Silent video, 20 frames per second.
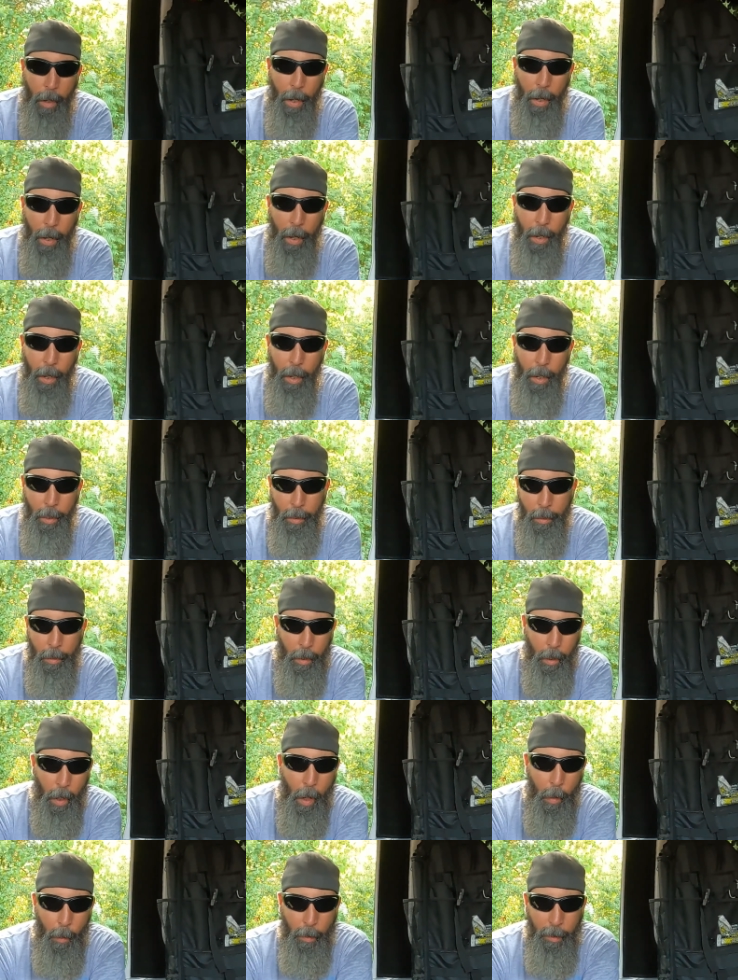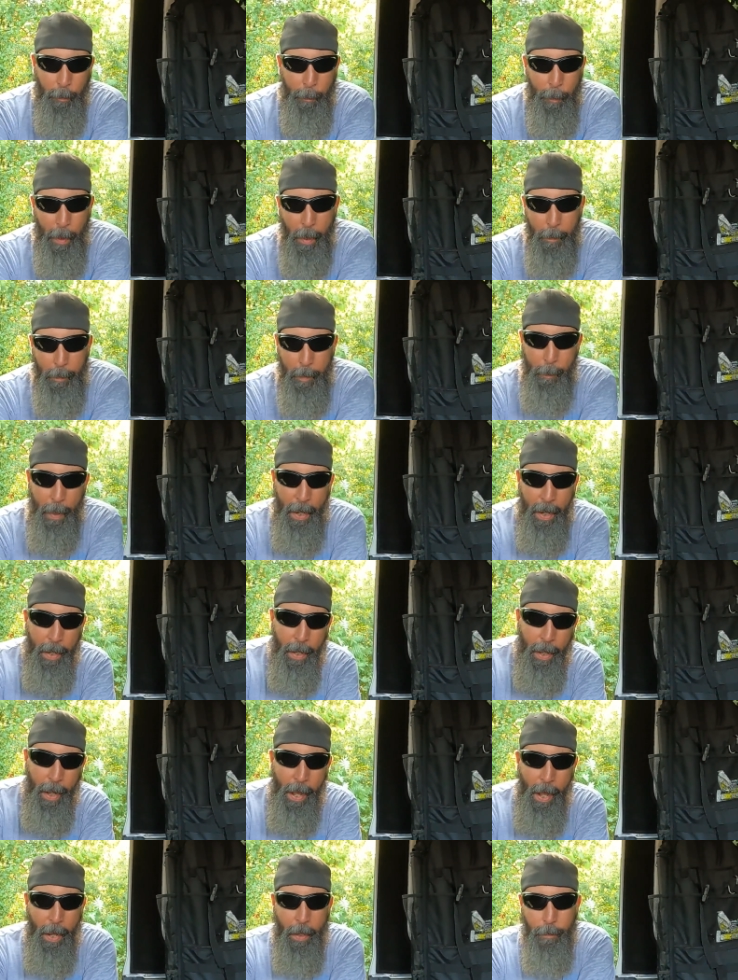And oh, it's probably made
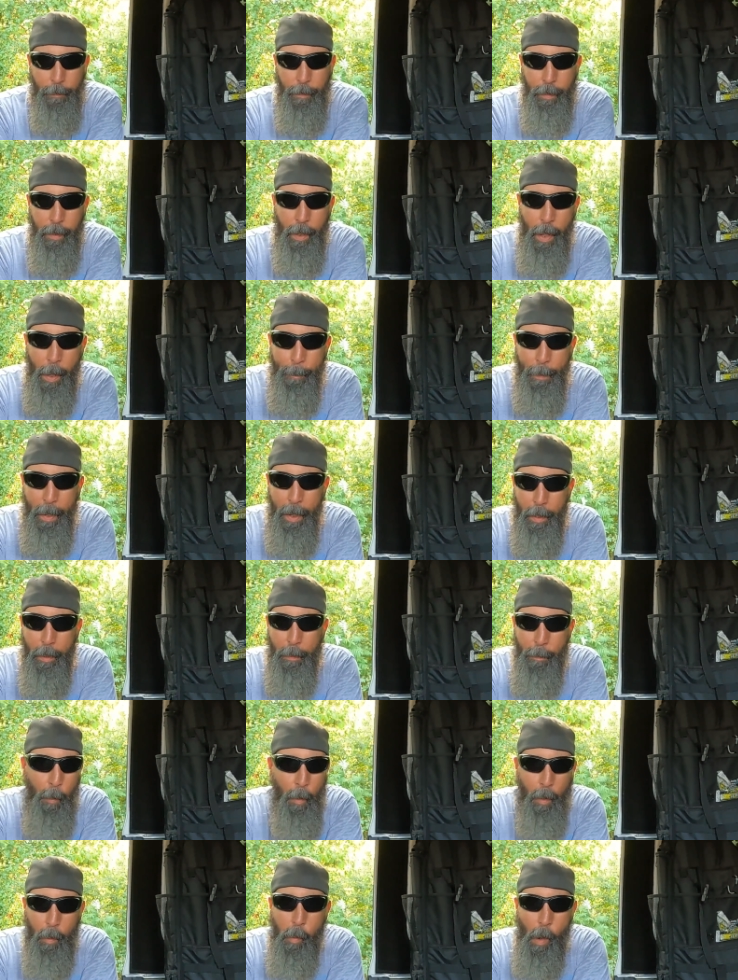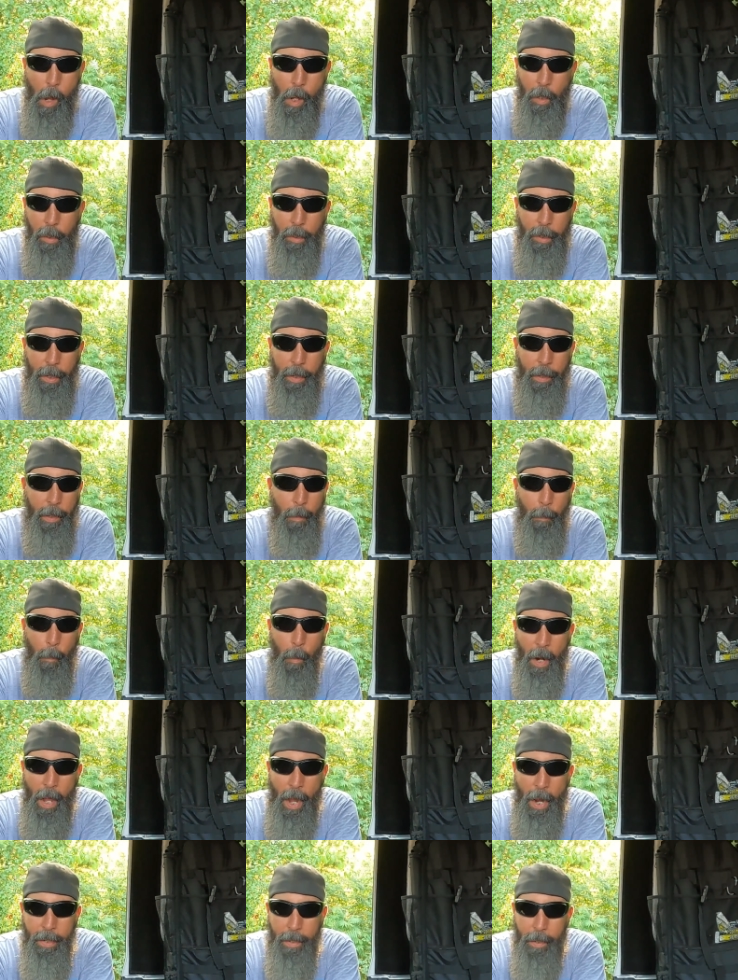a heck of a lot better, more quality than
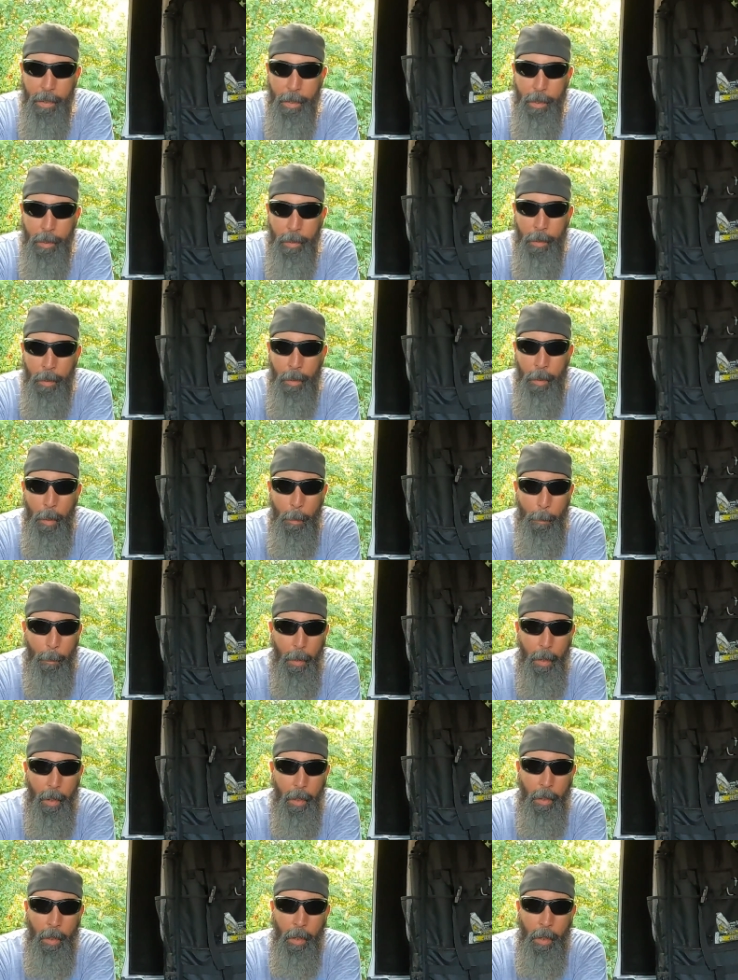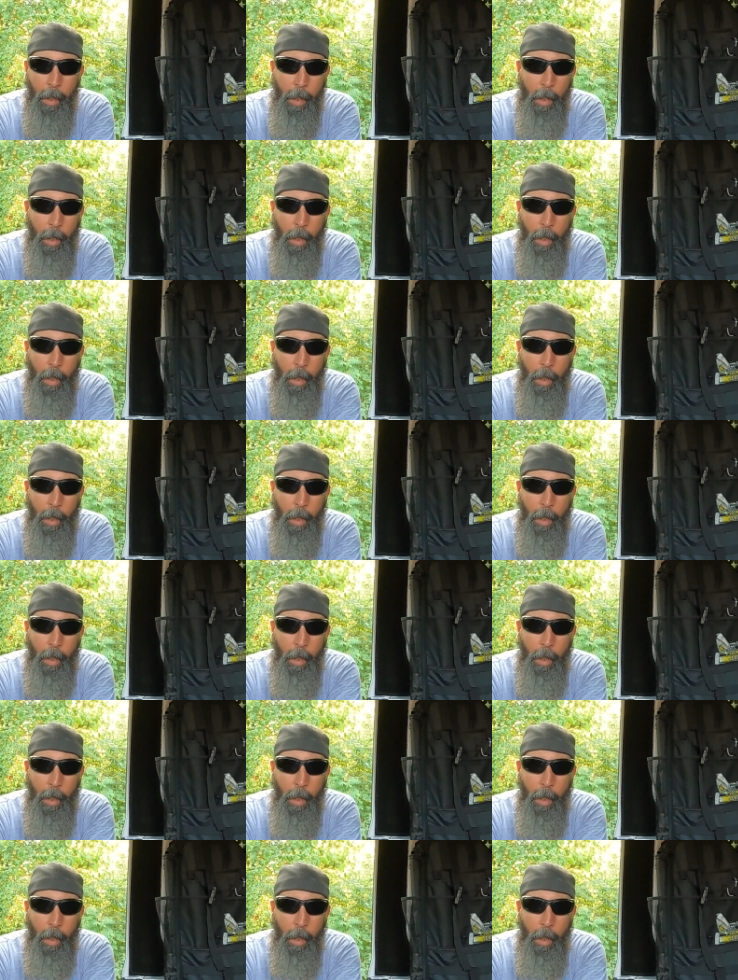what I did. But